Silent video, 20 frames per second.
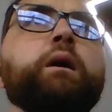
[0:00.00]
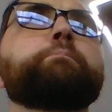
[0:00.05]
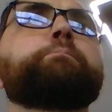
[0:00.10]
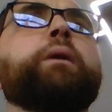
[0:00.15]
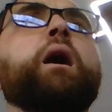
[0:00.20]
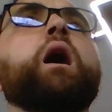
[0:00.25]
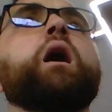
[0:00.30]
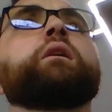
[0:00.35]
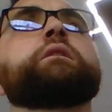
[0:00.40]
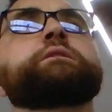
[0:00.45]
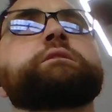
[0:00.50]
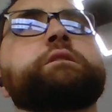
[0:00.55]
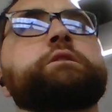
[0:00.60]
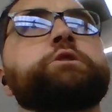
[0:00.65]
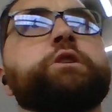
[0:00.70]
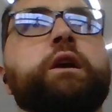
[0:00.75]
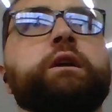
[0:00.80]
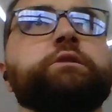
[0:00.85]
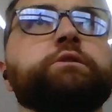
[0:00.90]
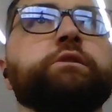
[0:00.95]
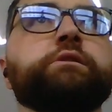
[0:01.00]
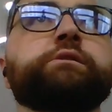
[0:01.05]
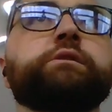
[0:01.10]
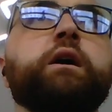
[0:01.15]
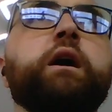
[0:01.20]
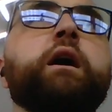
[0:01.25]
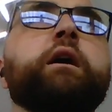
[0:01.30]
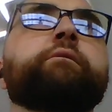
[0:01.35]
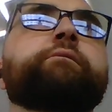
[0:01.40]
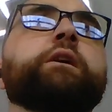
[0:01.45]
Policy changes.
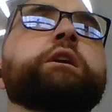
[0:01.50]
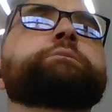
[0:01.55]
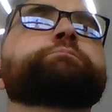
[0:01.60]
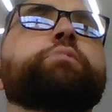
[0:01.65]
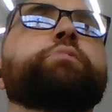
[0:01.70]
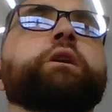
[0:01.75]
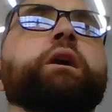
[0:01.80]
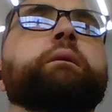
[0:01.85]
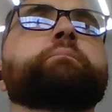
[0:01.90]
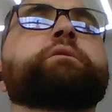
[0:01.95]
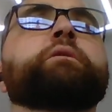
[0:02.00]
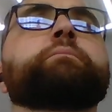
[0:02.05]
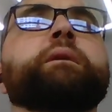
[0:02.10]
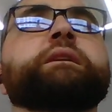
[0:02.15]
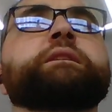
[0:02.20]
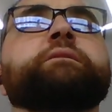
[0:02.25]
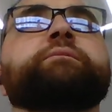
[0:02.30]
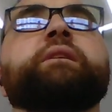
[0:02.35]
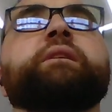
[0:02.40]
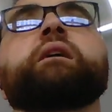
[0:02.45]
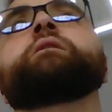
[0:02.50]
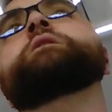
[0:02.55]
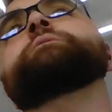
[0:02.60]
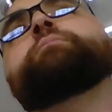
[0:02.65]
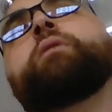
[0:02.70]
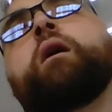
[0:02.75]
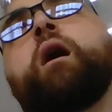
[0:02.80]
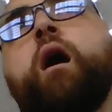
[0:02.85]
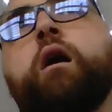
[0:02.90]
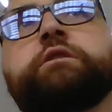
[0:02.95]
Facebook implemented various
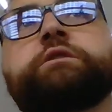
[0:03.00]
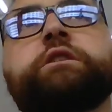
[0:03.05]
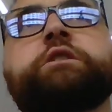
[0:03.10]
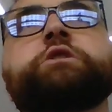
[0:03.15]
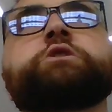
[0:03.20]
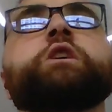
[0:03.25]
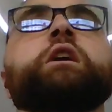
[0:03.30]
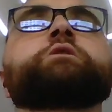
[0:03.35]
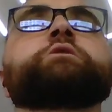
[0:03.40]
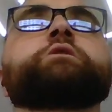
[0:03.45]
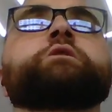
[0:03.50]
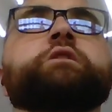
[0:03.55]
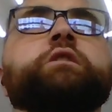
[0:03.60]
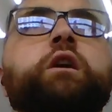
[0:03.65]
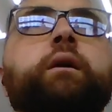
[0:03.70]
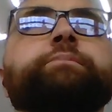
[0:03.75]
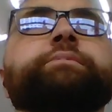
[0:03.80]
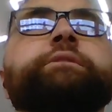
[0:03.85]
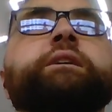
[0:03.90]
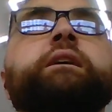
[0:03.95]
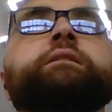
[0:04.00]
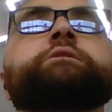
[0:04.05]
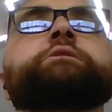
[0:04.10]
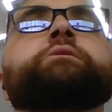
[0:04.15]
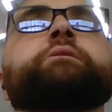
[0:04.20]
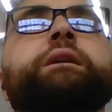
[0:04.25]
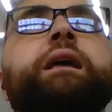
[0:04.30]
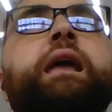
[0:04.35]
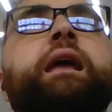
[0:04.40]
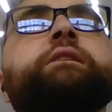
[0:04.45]
policy changes and updates
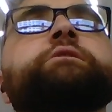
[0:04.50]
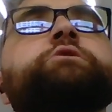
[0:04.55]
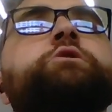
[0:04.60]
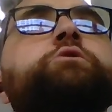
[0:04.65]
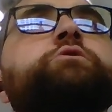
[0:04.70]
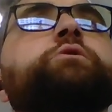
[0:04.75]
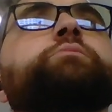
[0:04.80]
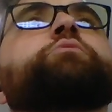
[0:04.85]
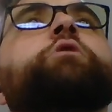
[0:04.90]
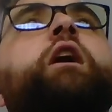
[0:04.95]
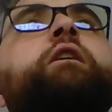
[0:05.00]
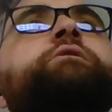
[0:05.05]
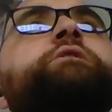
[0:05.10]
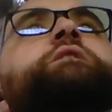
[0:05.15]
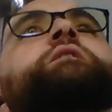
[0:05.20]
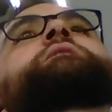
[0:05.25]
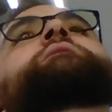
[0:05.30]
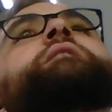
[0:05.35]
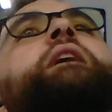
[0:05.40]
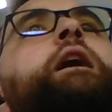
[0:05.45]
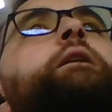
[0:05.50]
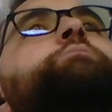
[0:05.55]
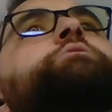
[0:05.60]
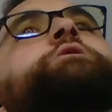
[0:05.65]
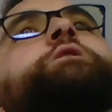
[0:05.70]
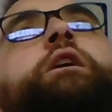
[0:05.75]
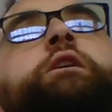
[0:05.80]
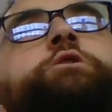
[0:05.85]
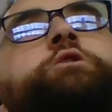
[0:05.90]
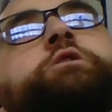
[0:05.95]
to enhance user privacy and data
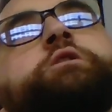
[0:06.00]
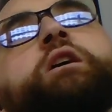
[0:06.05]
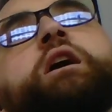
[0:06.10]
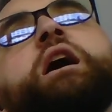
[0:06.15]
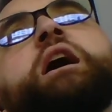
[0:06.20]
protection.